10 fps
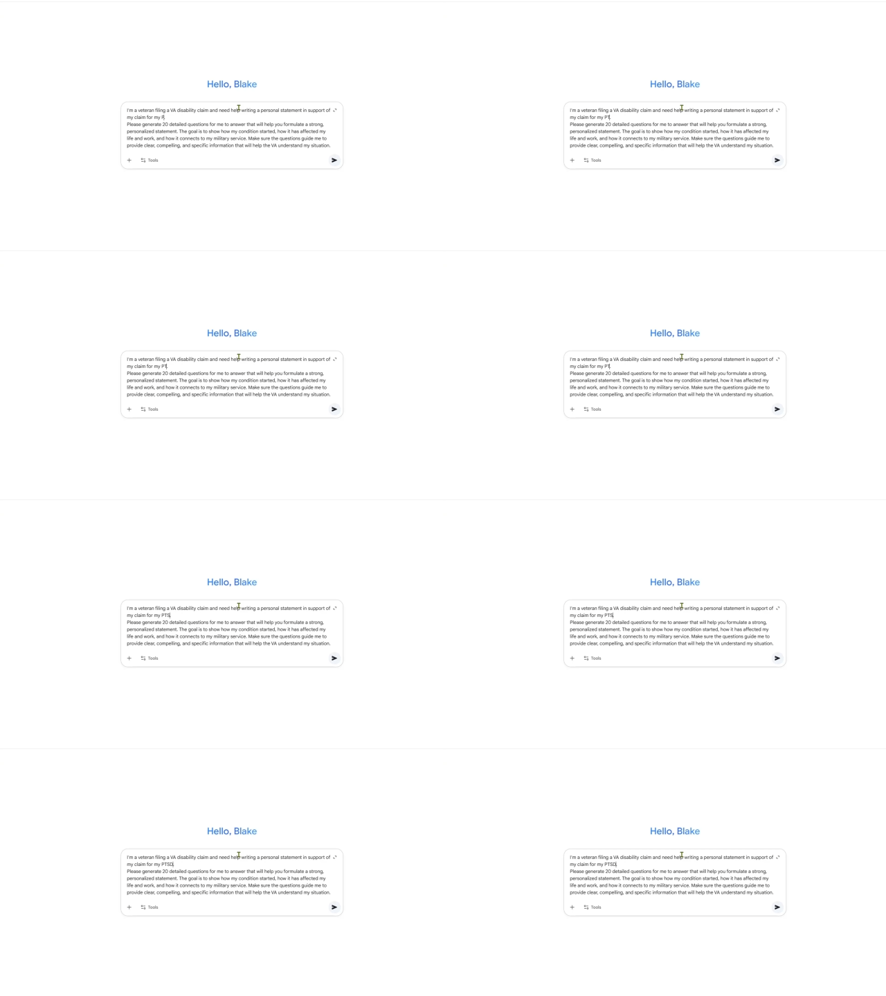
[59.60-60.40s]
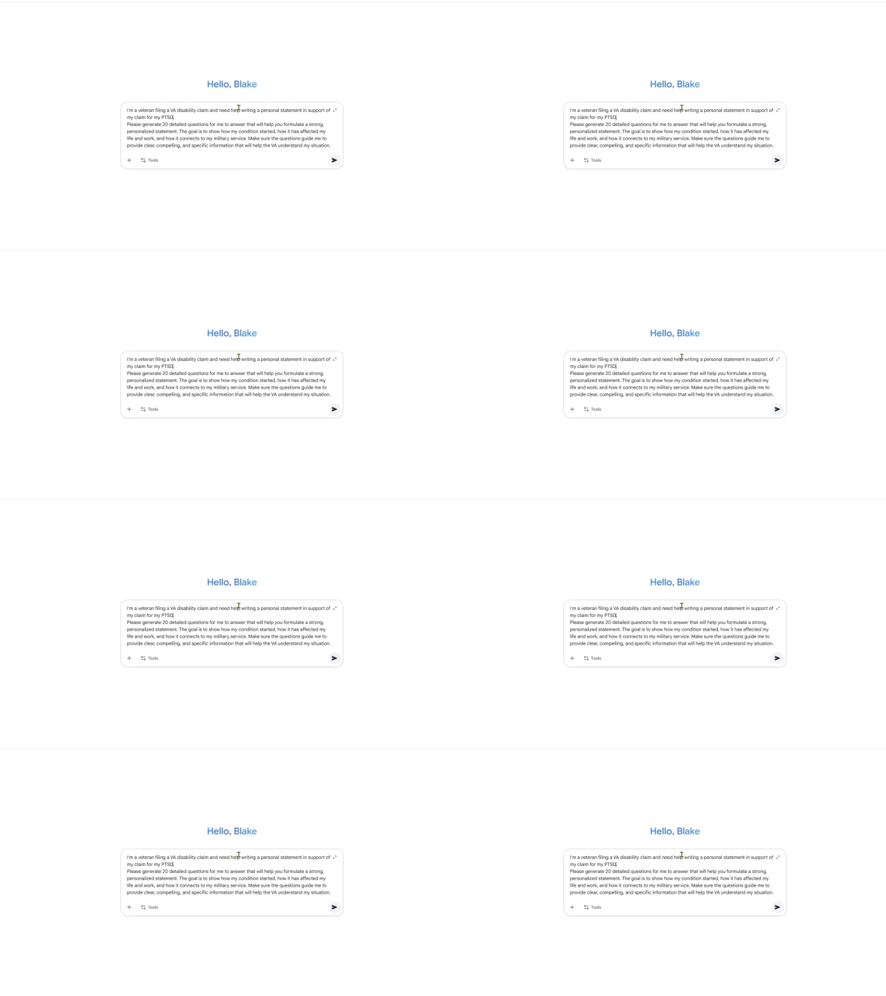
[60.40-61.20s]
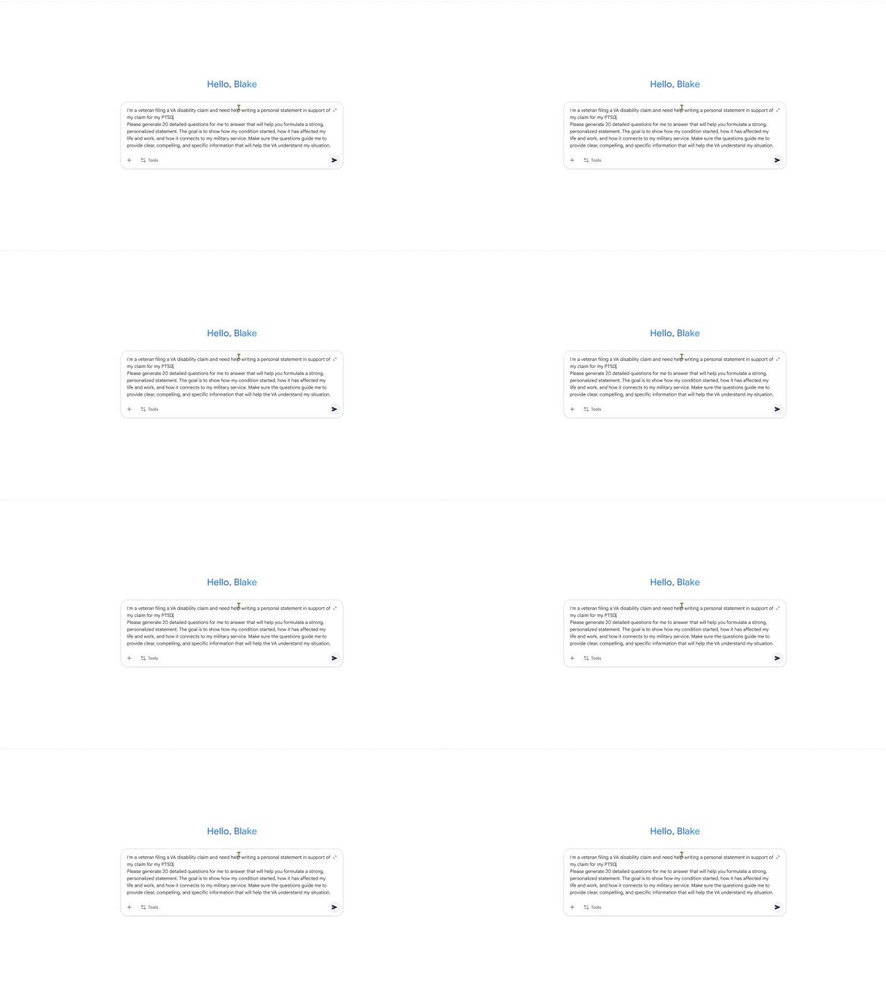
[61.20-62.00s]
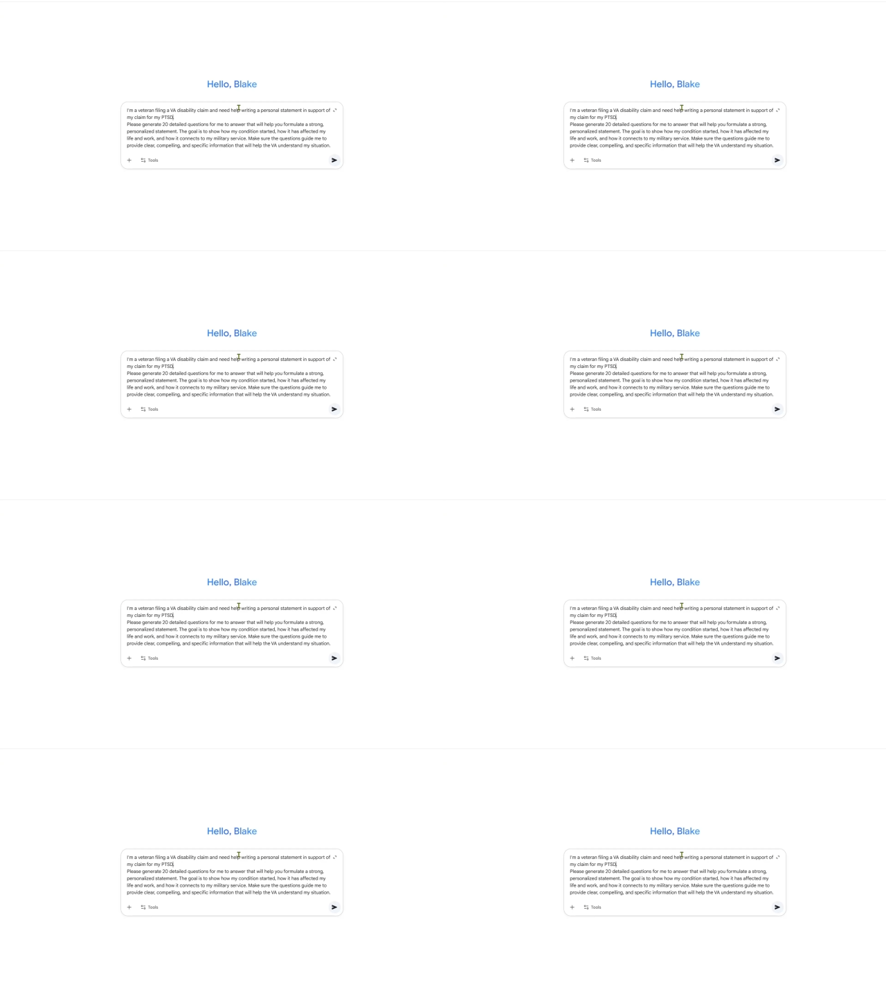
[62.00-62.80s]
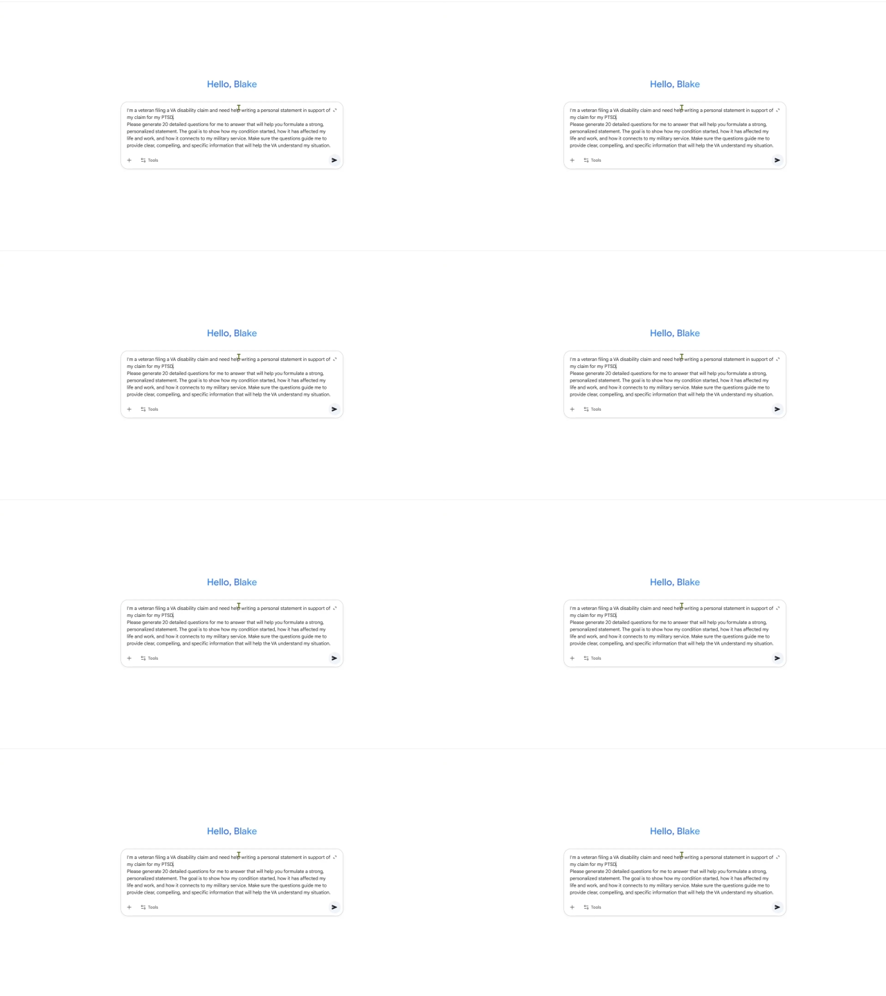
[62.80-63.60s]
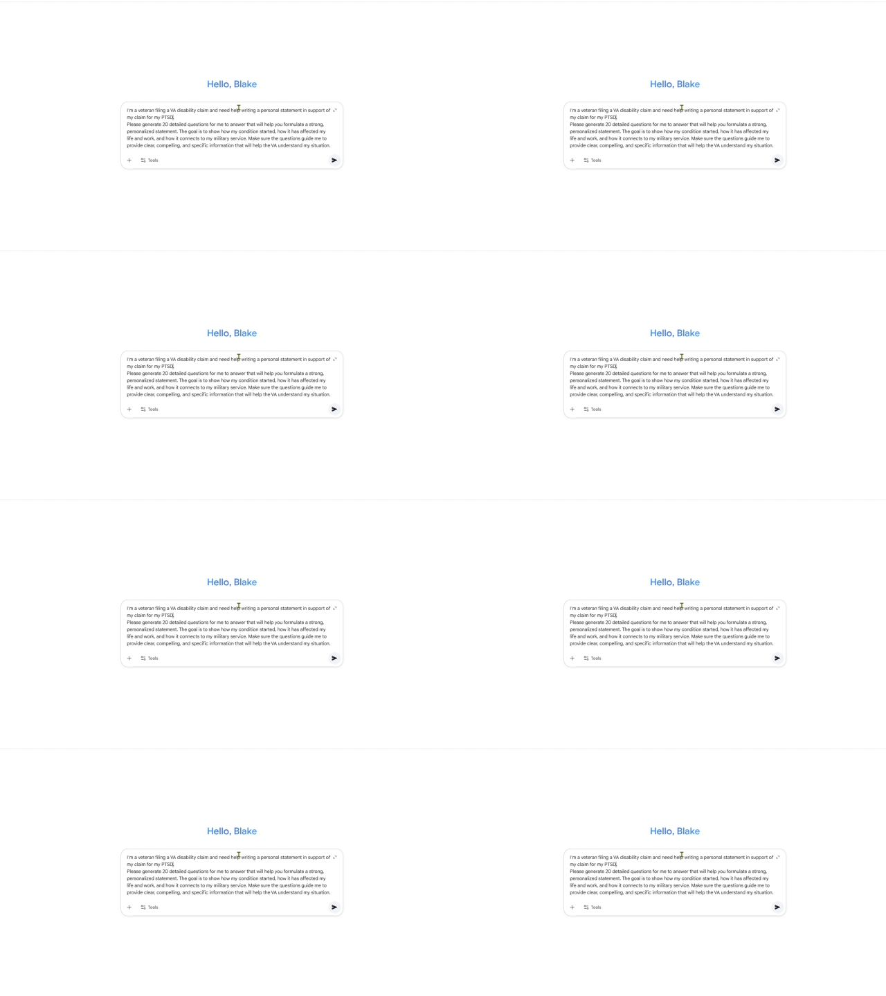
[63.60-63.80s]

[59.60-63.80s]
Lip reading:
No face is visible, so there are no lips to read.